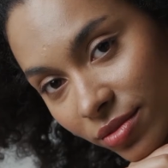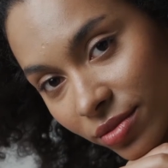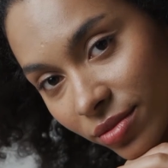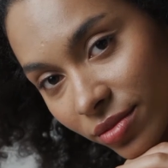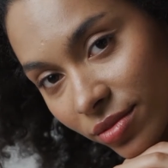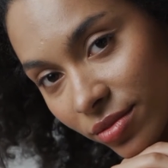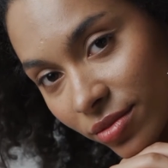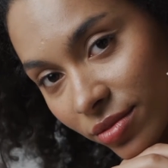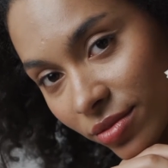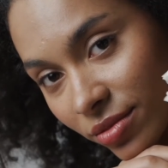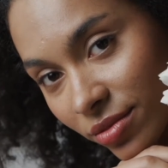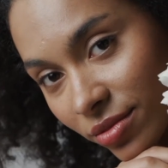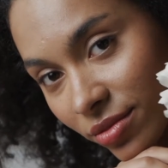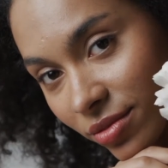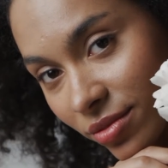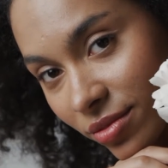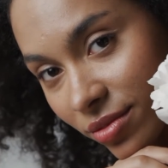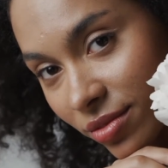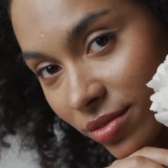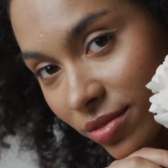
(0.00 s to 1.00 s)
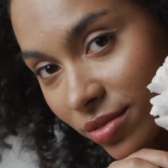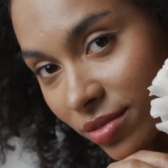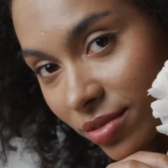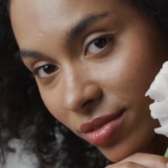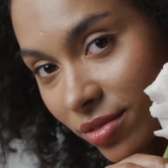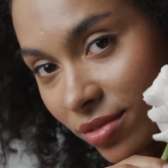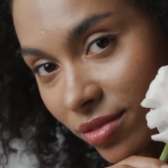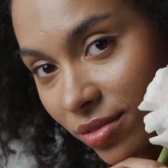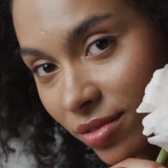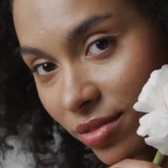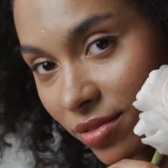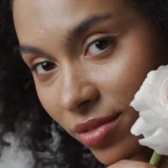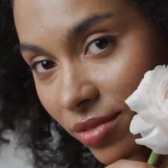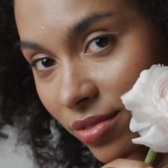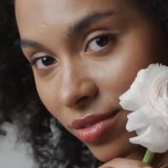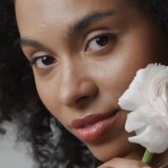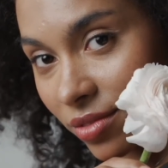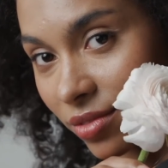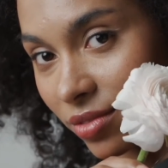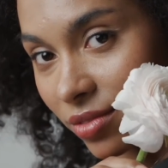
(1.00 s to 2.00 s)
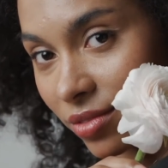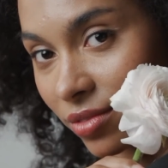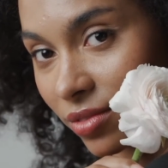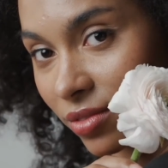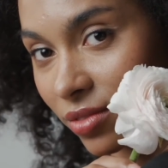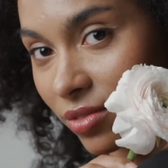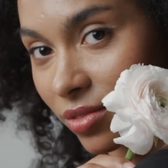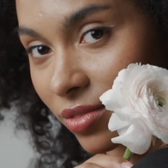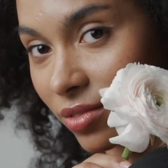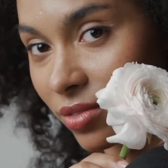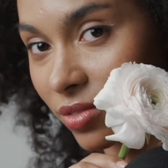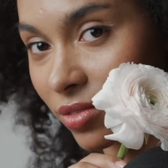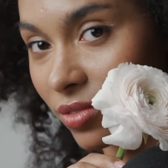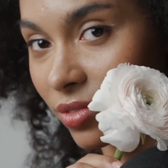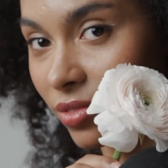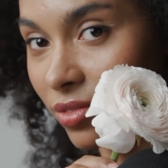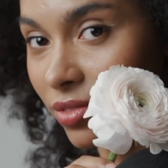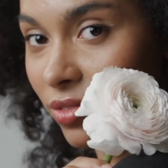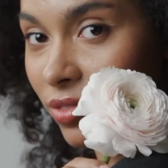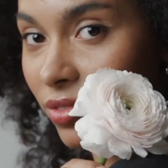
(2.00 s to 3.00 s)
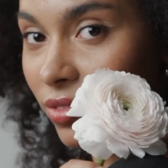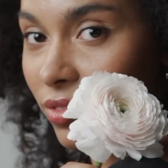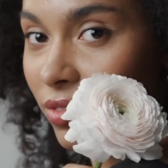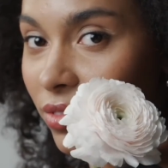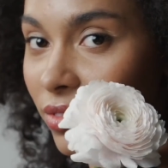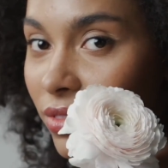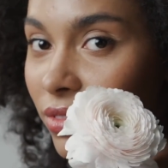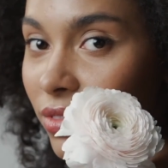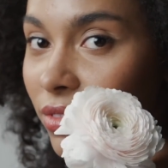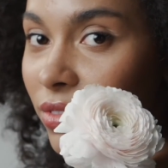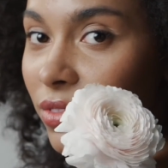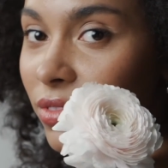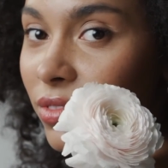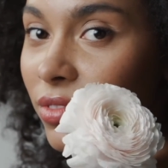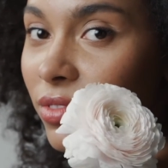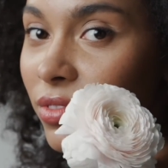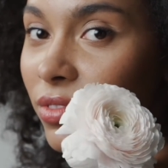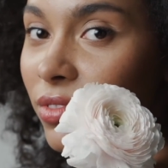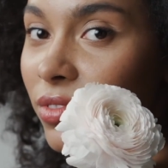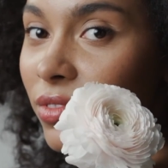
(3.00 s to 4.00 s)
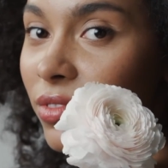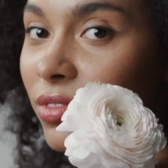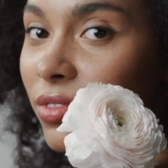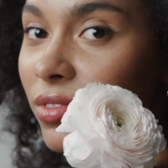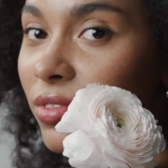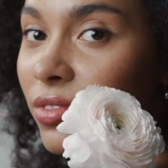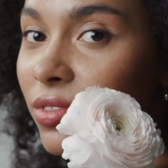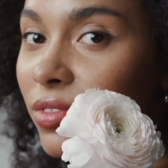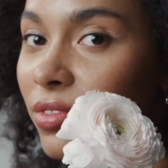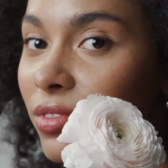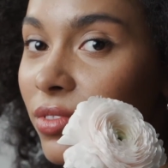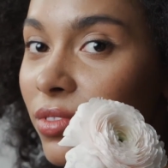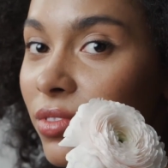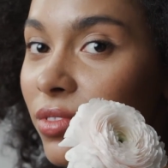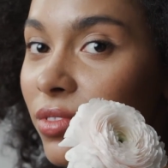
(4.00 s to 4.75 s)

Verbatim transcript: This is a small yet vivid trait that you should follow in order to be an irresistible person.